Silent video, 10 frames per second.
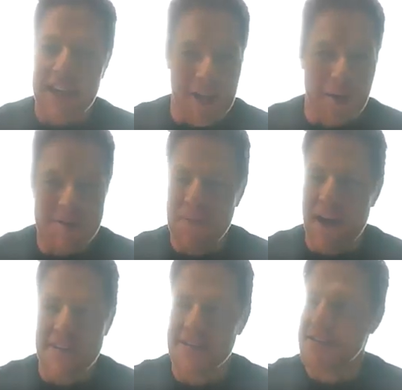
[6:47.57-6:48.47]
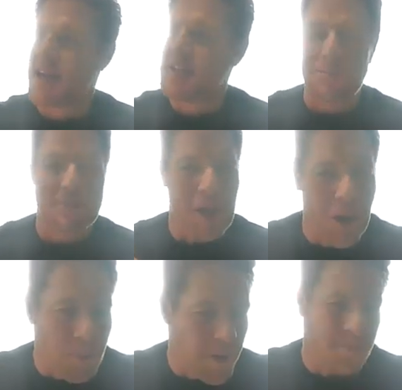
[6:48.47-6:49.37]
get the lowest prices, customers can
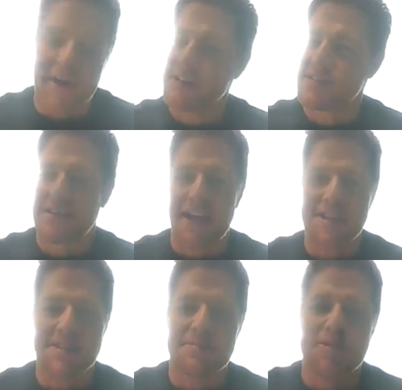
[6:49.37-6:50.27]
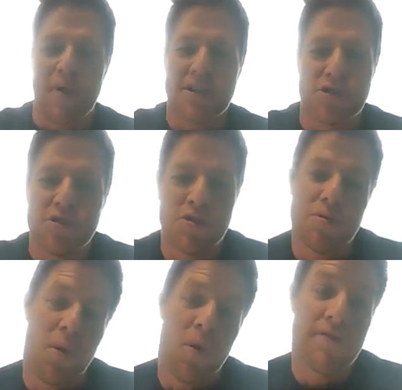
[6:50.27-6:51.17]
compare prices, and customers want you to
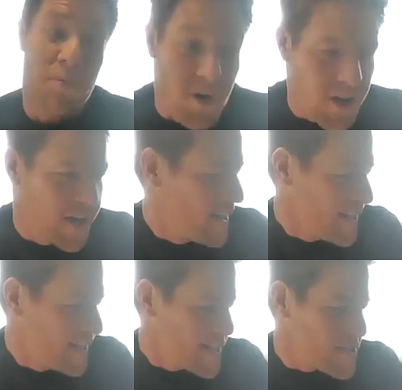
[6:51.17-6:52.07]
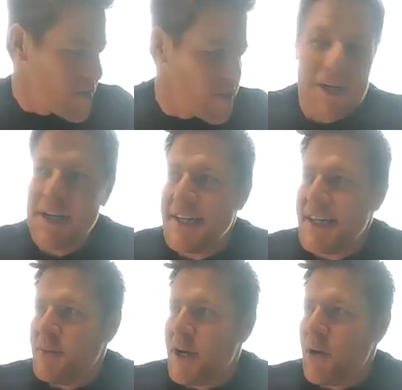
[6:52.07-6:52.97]
do more of the work. So
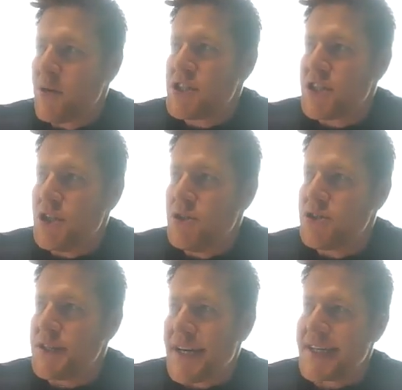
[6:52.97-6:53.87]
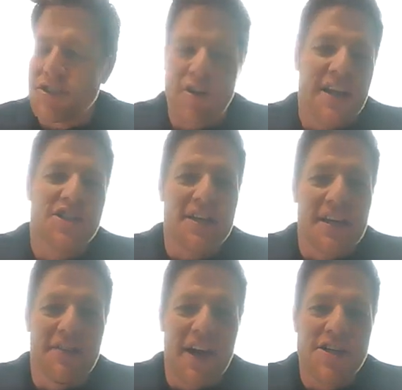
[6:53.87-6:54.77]
we launched a new, like a strategy and
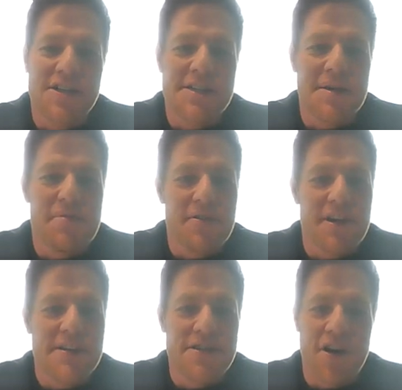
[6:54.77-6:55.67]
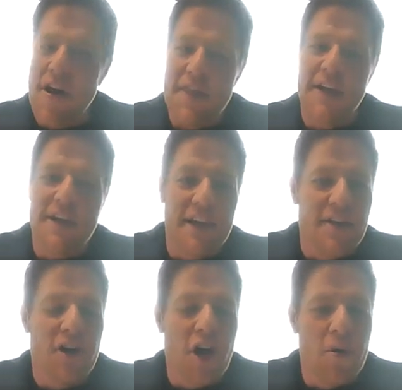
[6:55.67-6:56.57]
innovation team three years ago. And then a
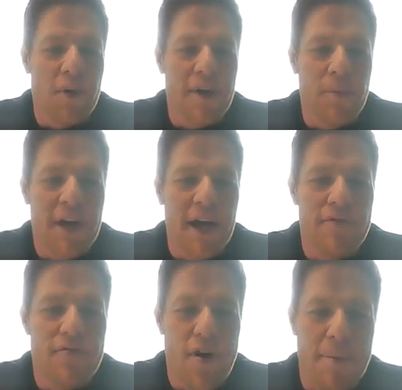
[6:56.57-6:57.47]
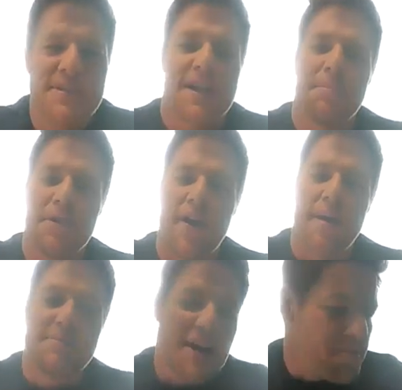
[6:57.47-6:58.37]
year ago, we we kind of wrapped it up and
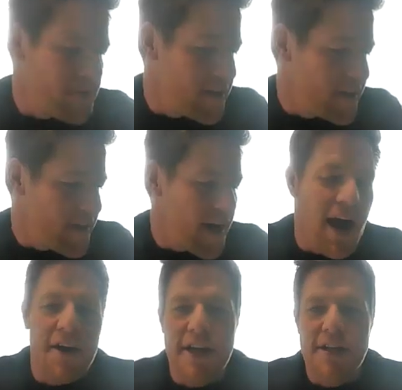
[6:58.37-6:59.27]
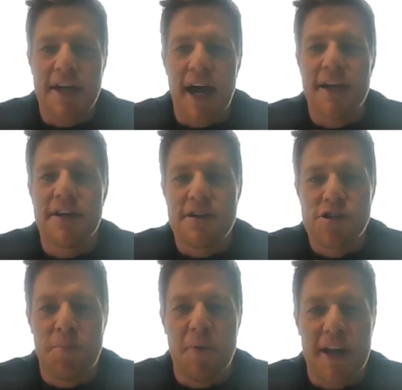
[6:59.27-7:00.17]
ramped up the, the hiring under the
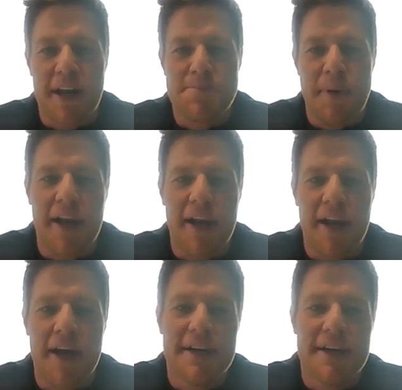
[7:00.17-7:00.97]
Shoprite X banner.